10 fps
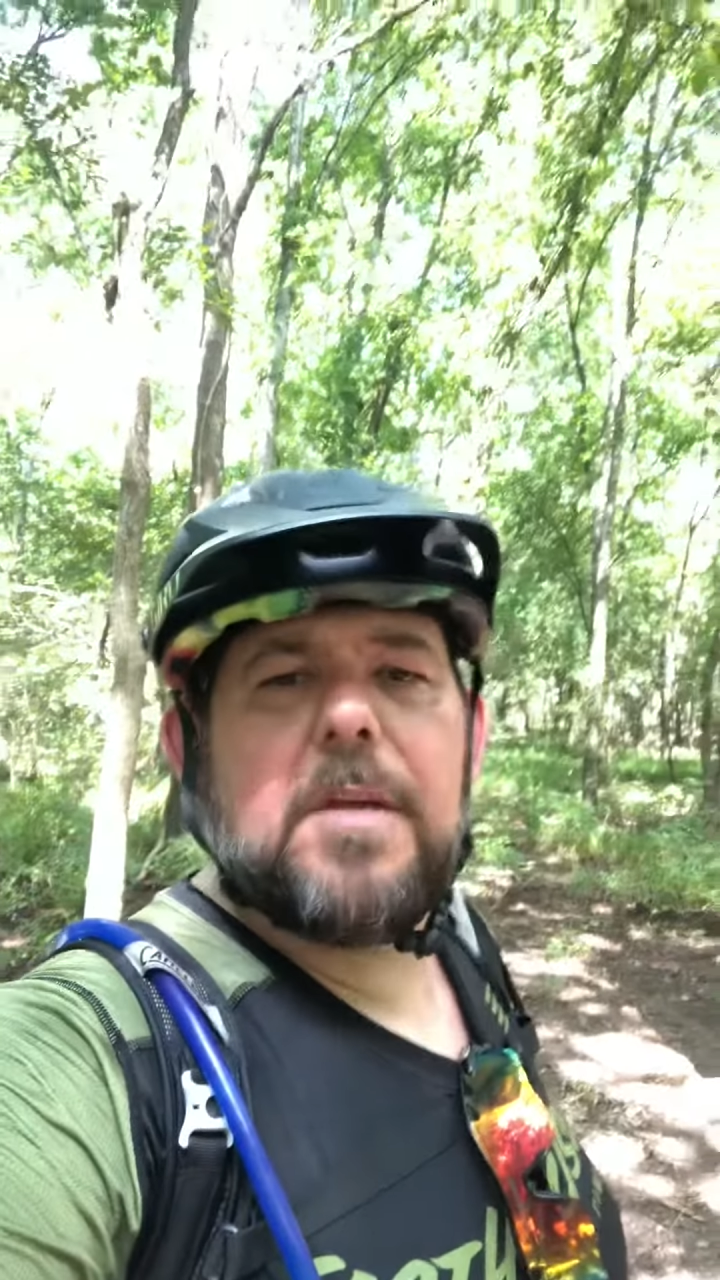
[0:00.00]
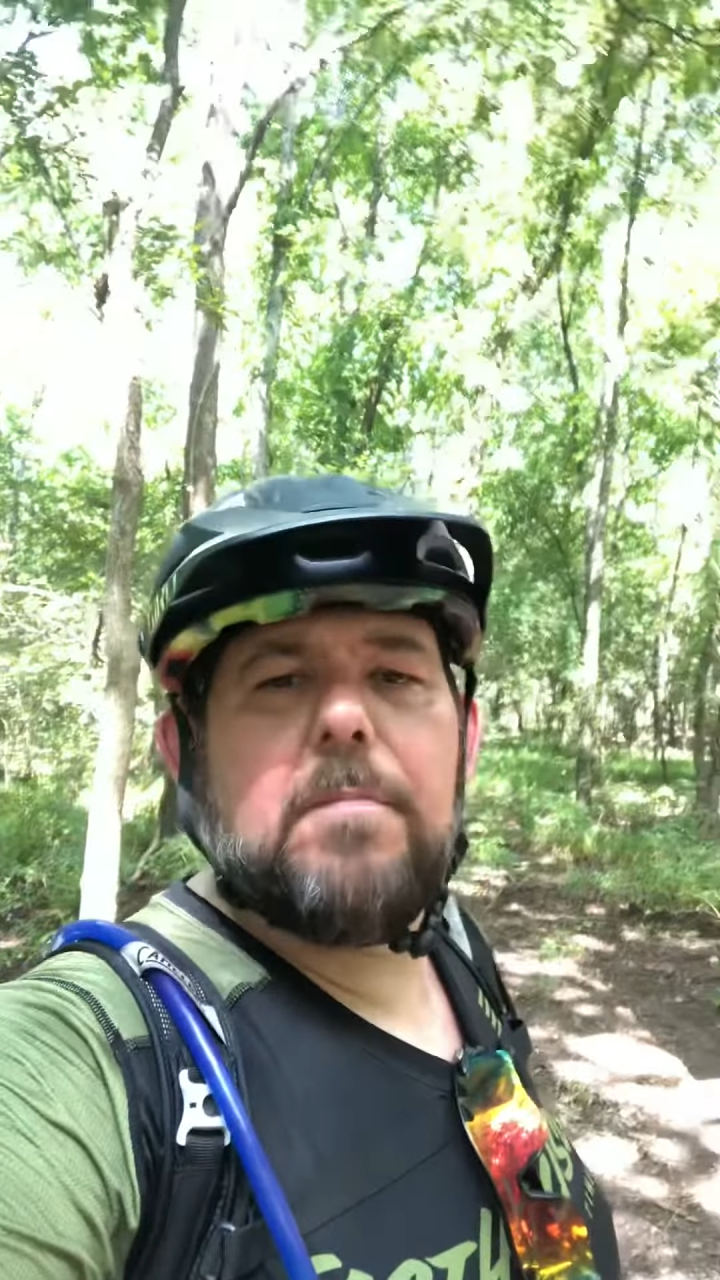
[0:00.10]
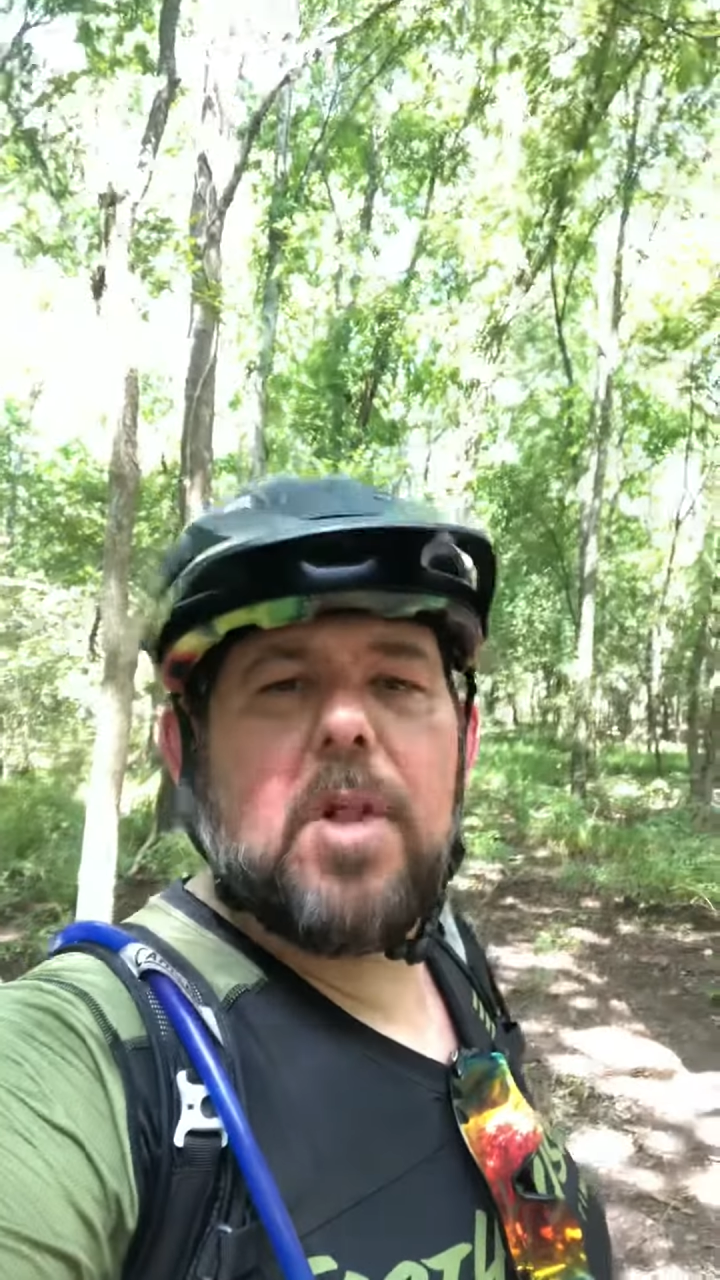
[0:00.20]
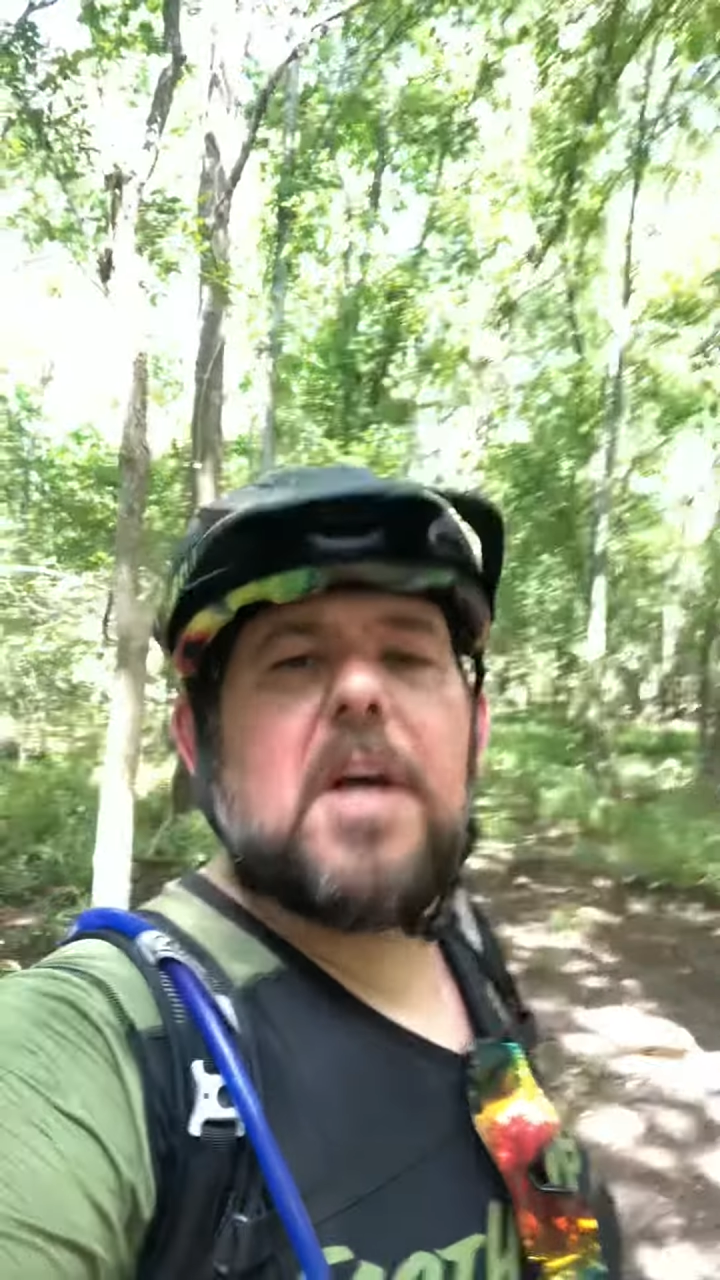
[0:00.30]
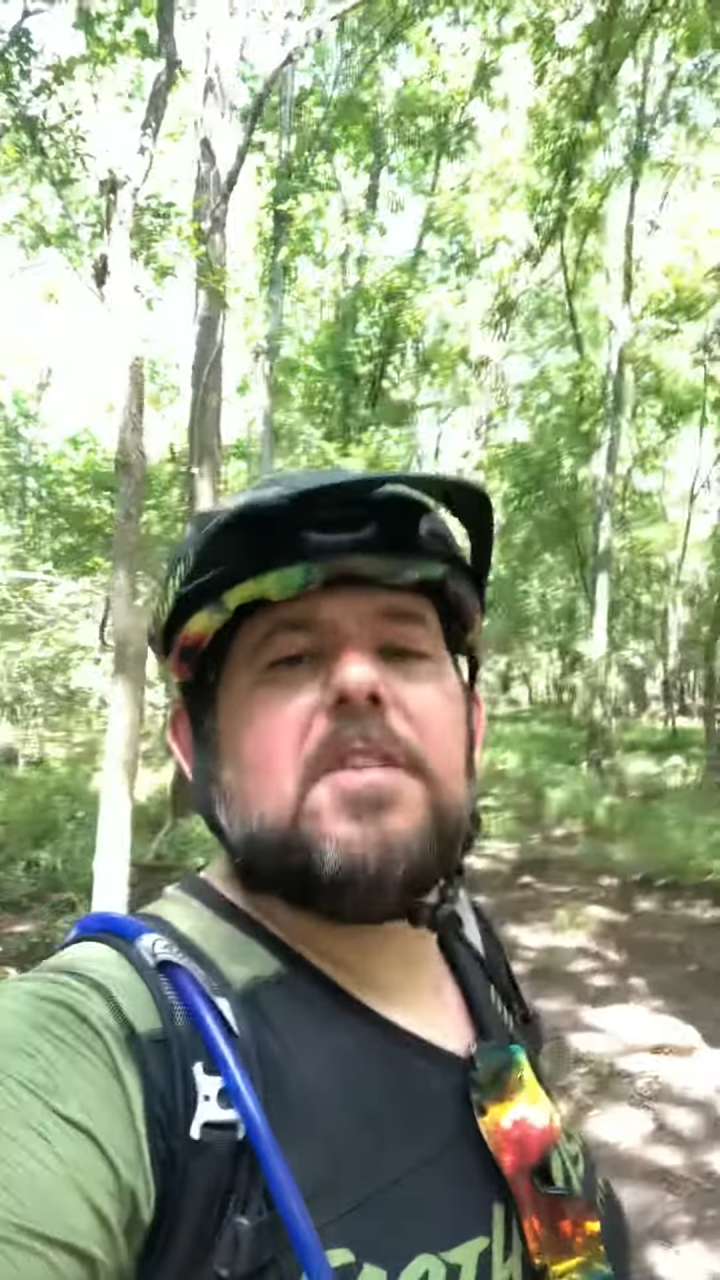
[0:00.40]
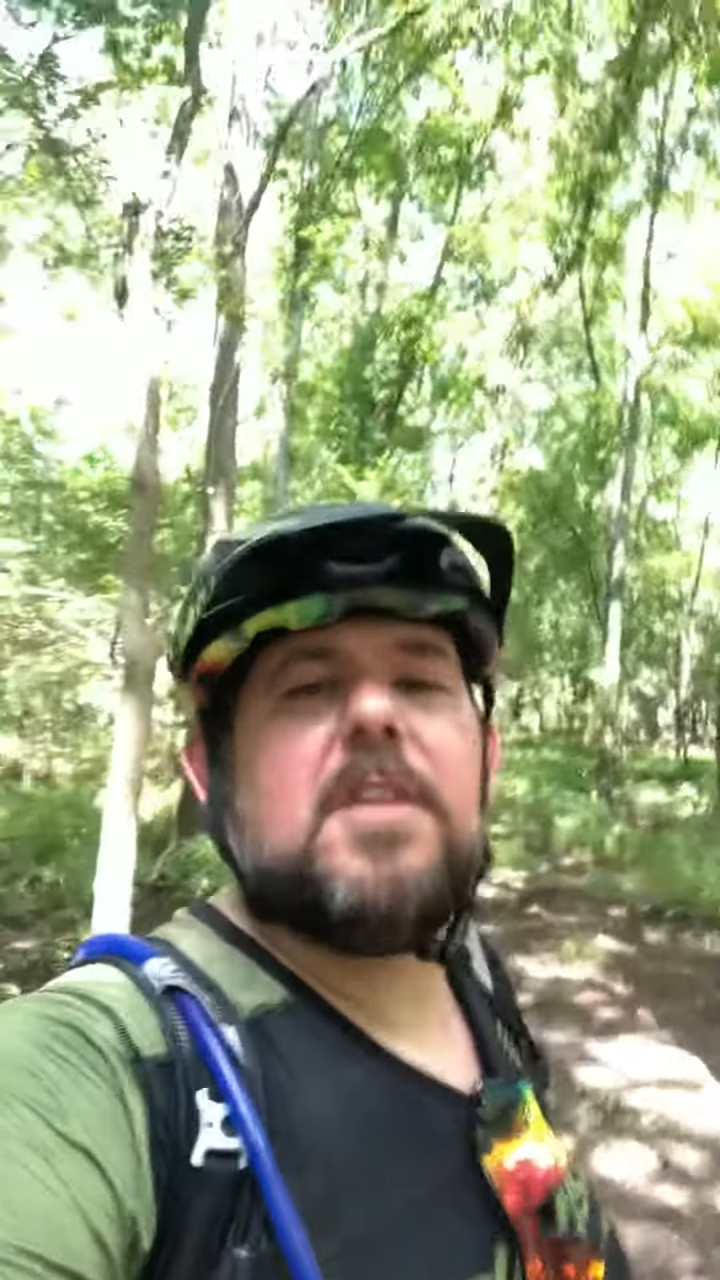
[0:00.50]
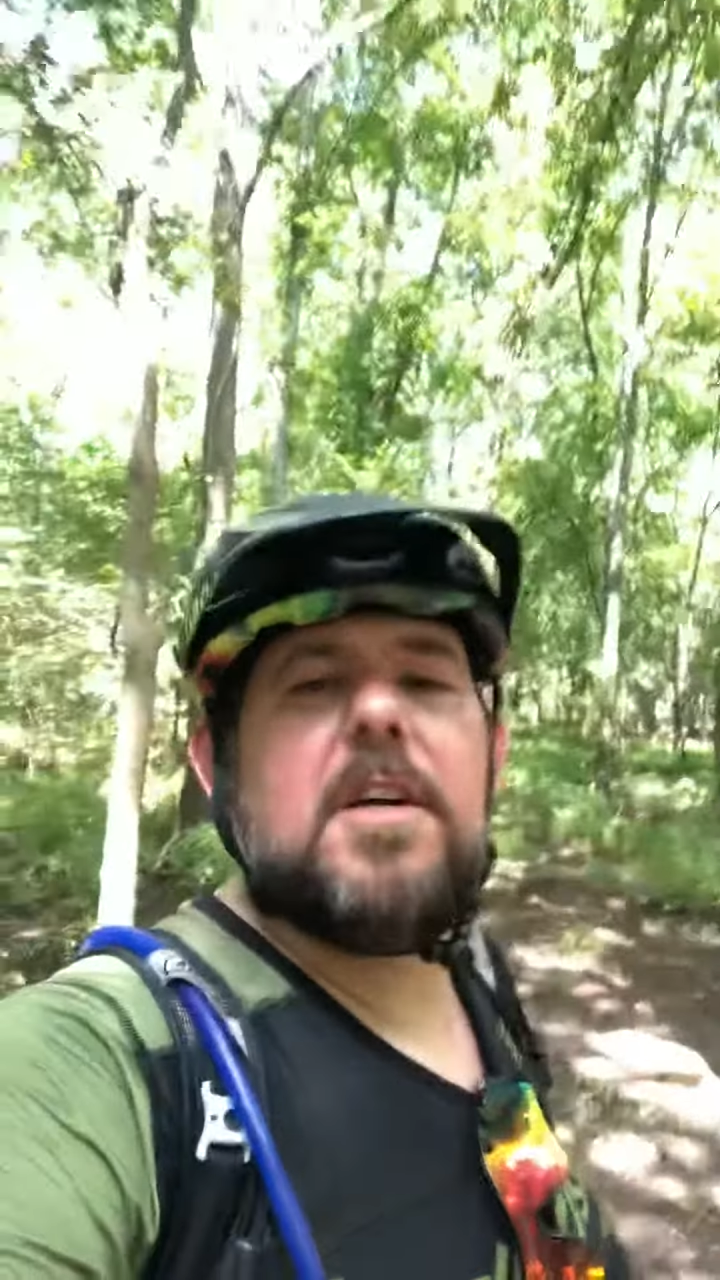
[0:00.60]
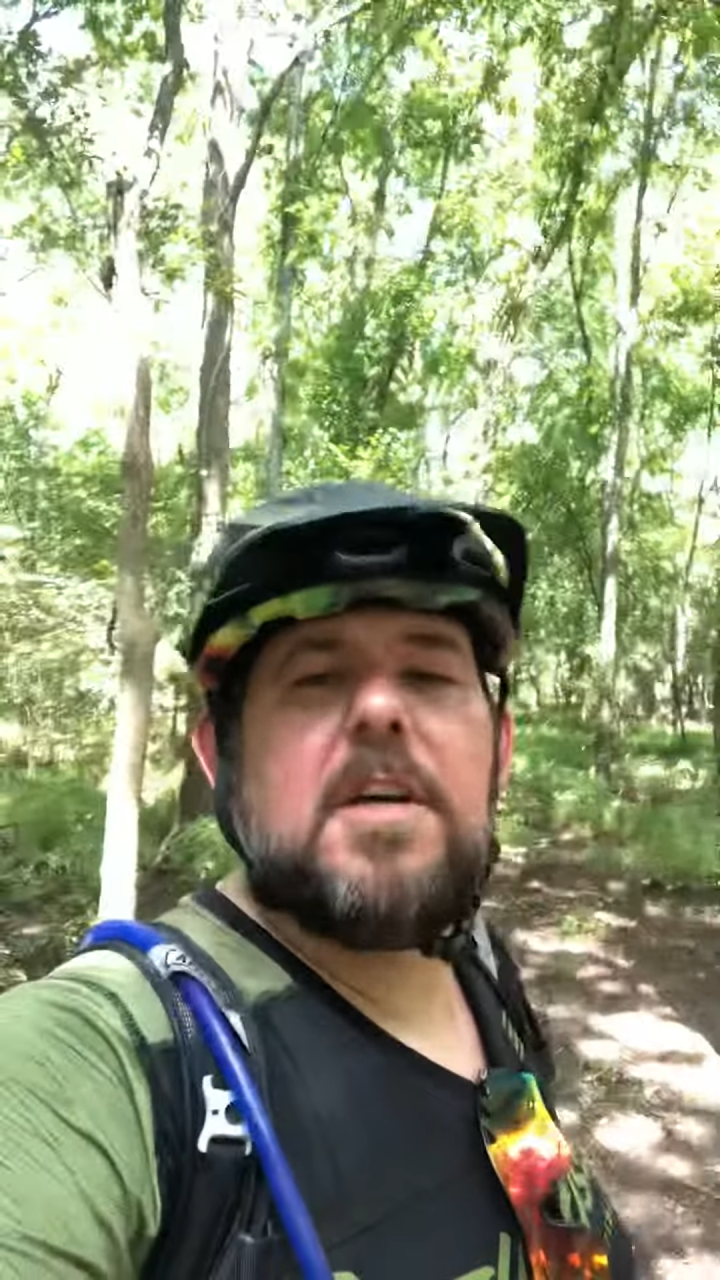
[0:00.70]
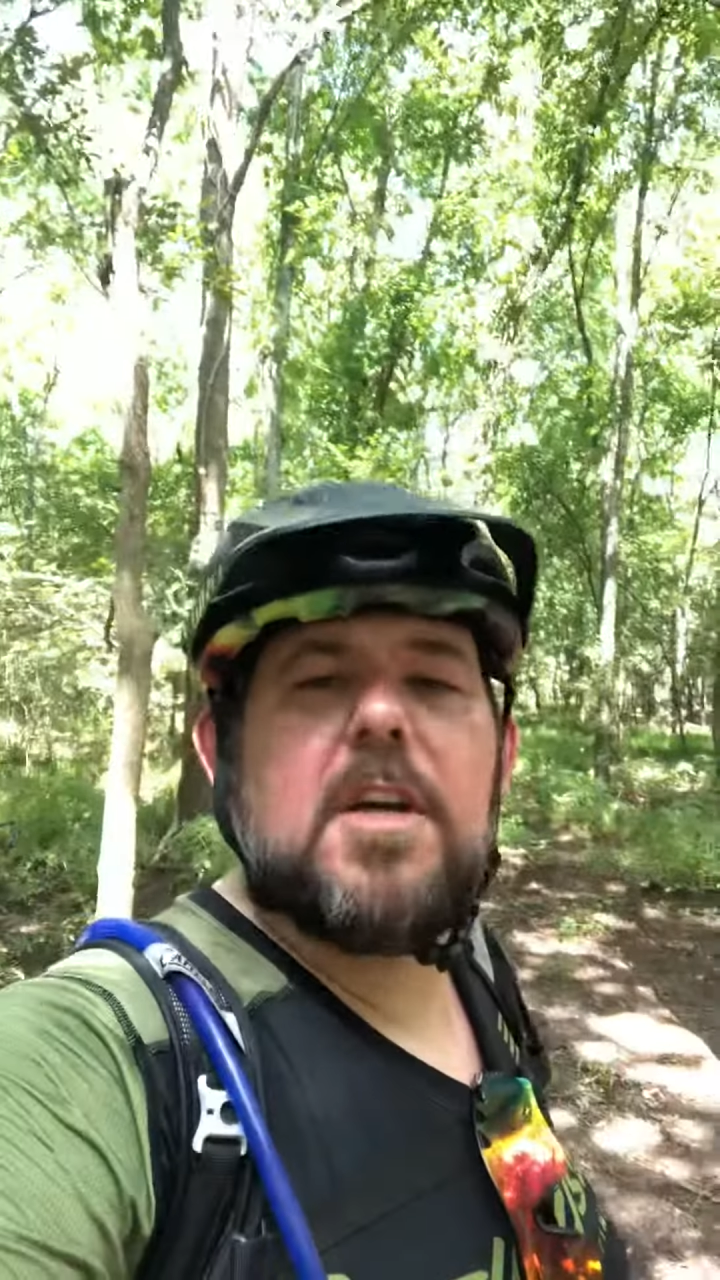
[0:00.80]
blessed